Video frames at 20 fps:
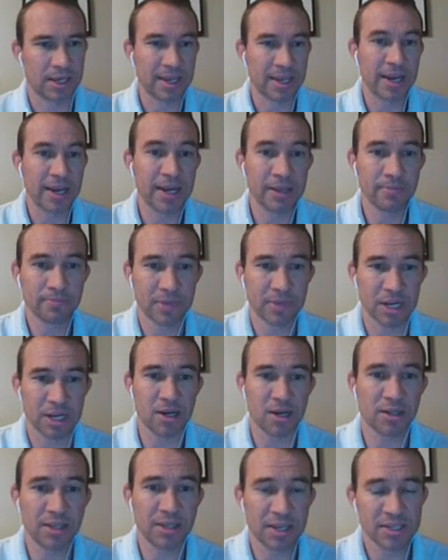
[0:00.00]
Katie, my
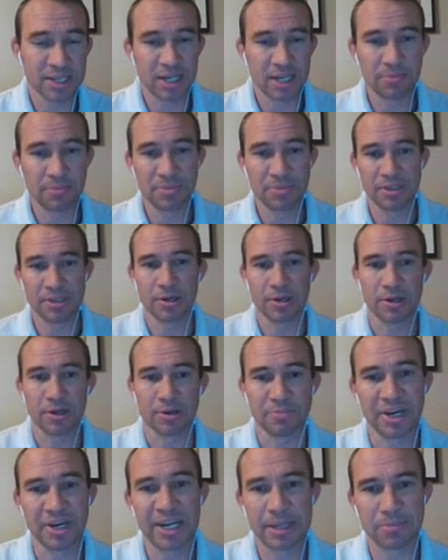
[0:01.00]
colleague, is going to be
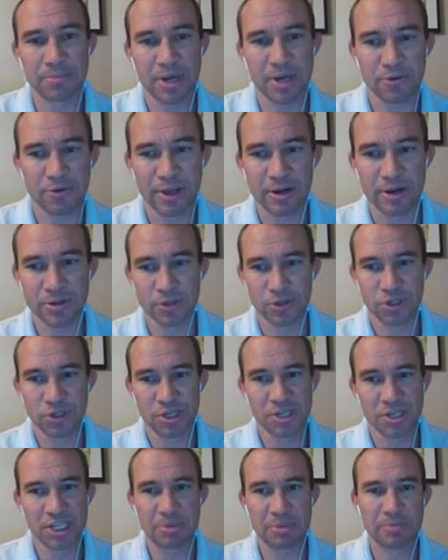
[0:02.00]
our meeting moderator, so
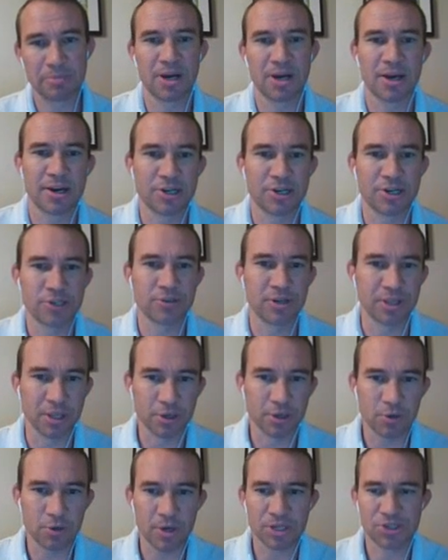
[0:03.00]
she's going to be monitoring
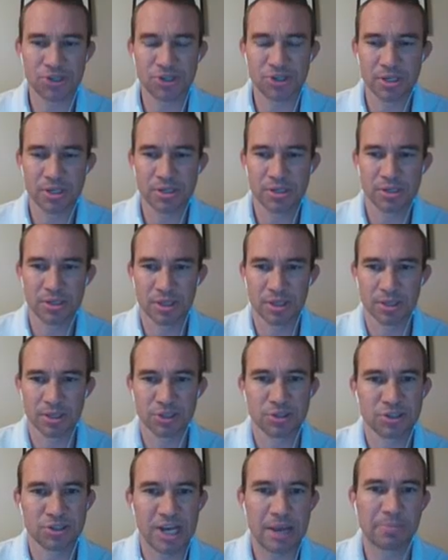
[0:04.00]
the questions in the
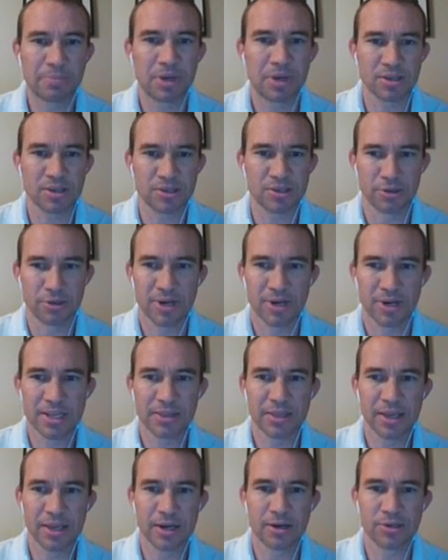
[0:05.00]
chat box on the
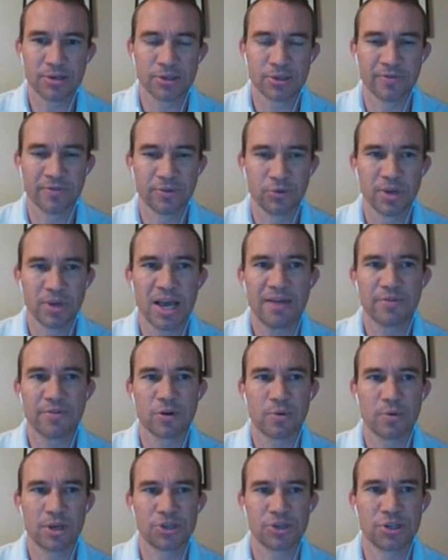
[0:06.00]
right there. So if you have a
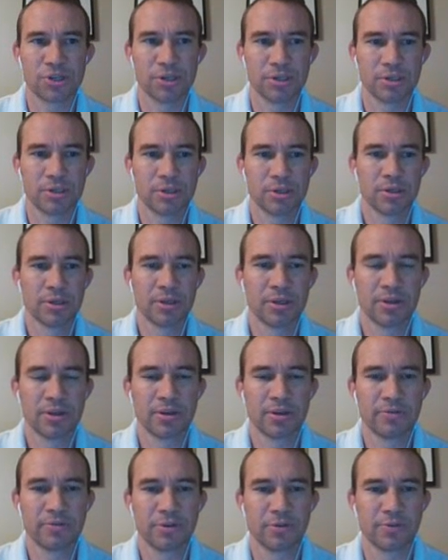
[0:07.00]
question,
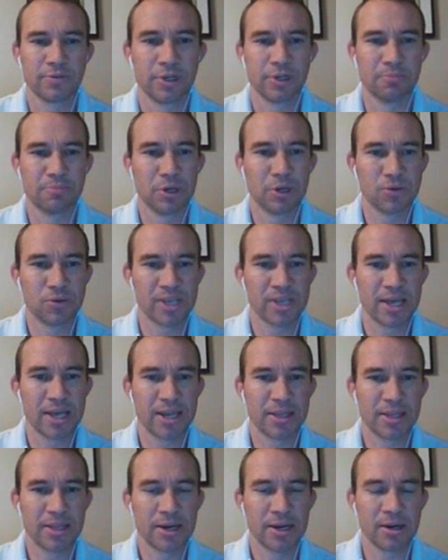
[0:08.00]
feel free to post that
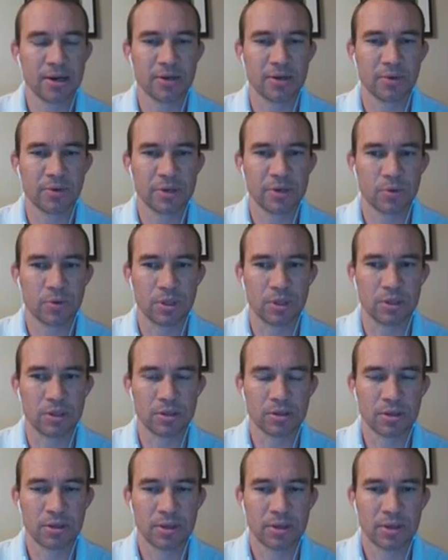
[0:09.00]
in there, and we
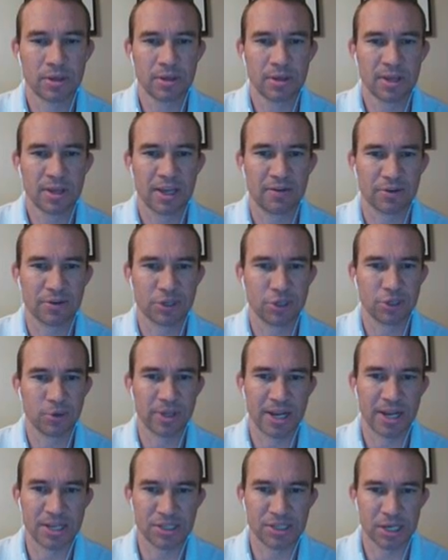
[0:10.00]
will have a
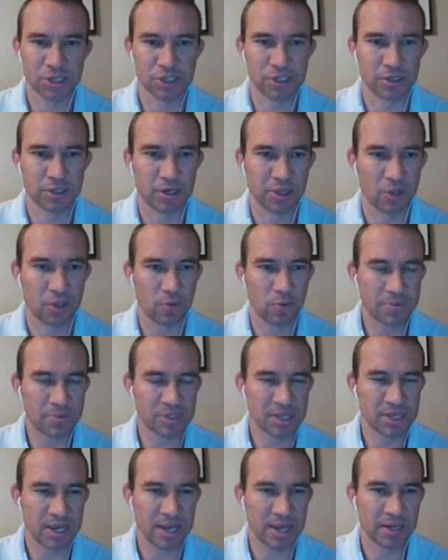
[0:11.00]
Q&A section on the
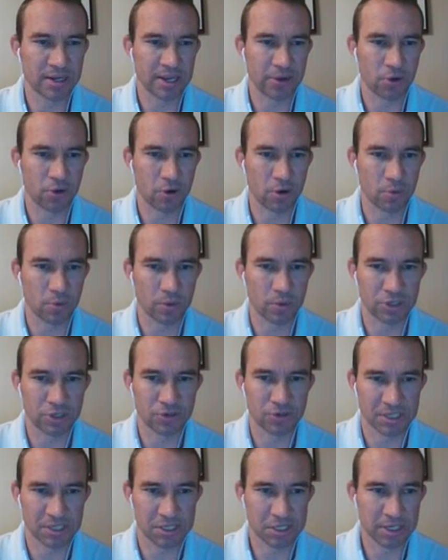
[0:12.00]
website, and/or we'll
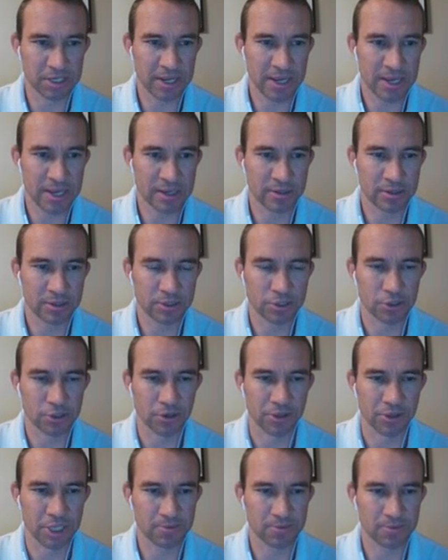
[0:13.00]
address it today
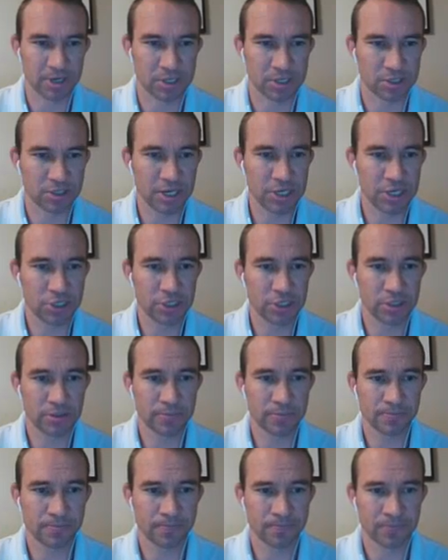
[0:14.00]
during this presentation.